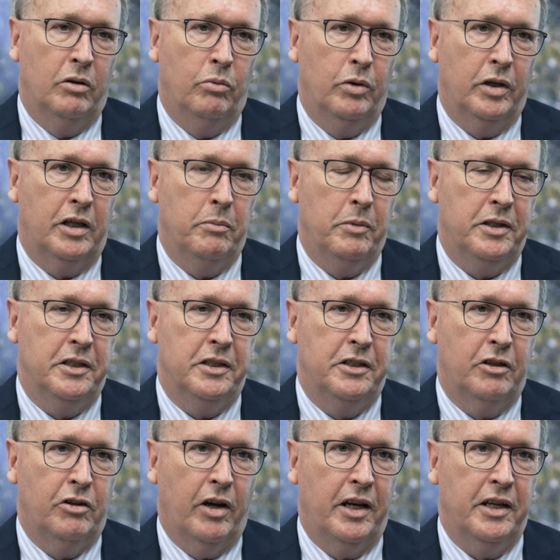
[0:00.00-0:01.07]
we're committed
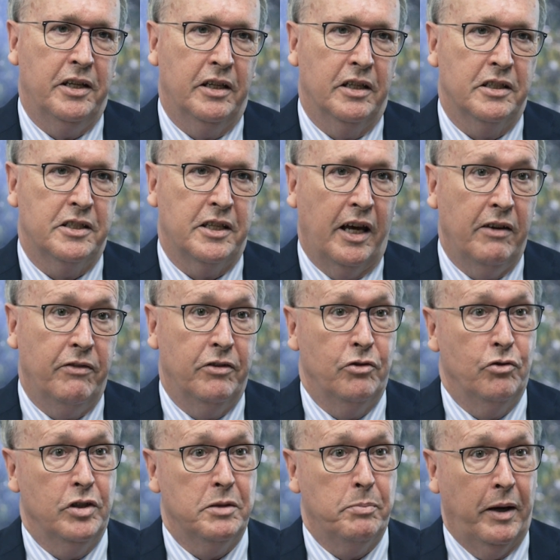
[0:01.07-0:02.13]
to creating a safe
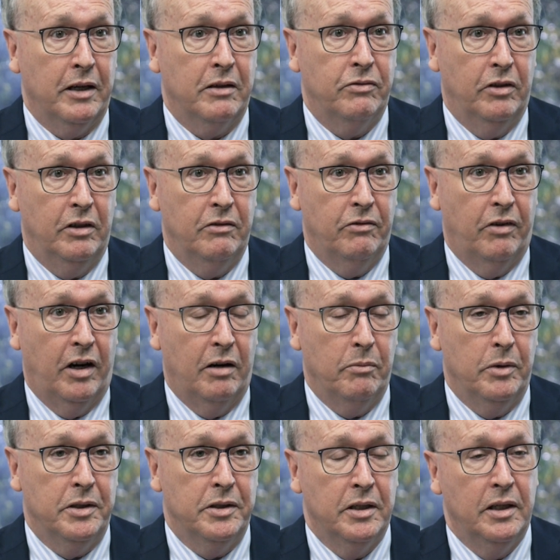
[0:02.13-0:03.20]
and respectful
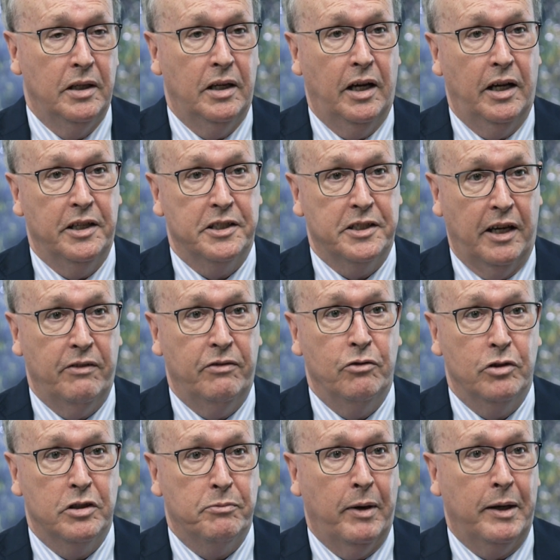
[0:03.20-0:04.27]
environment and a safe
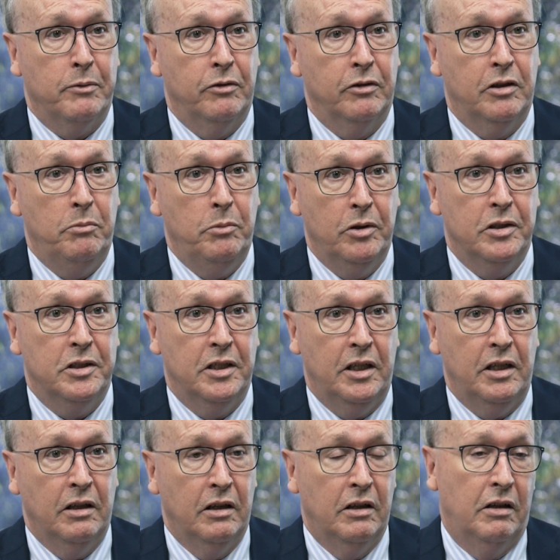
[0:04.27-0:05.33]
and respectful
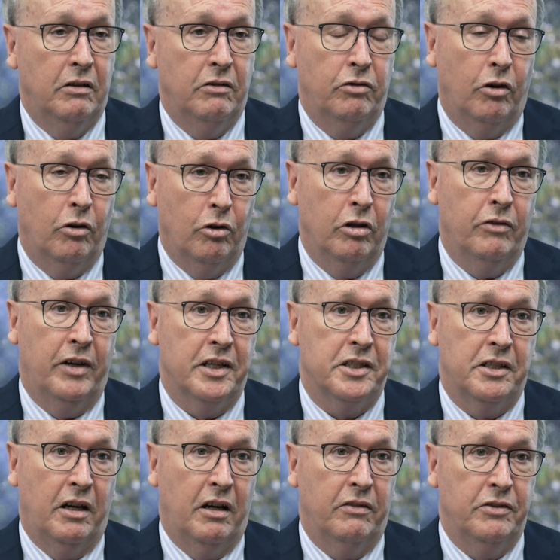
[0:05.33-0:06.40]
community for all of our
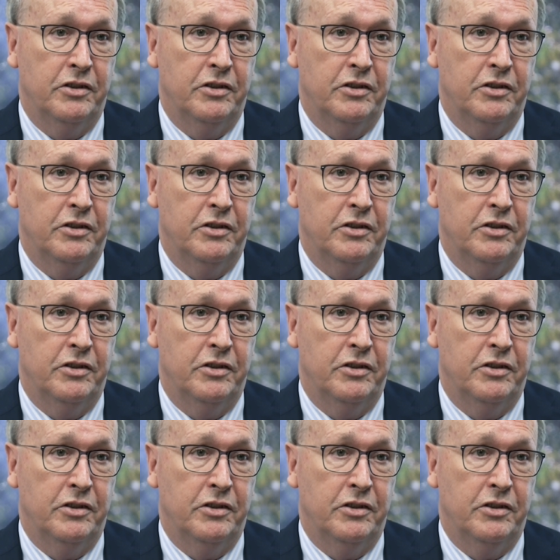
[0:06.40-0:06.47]
staff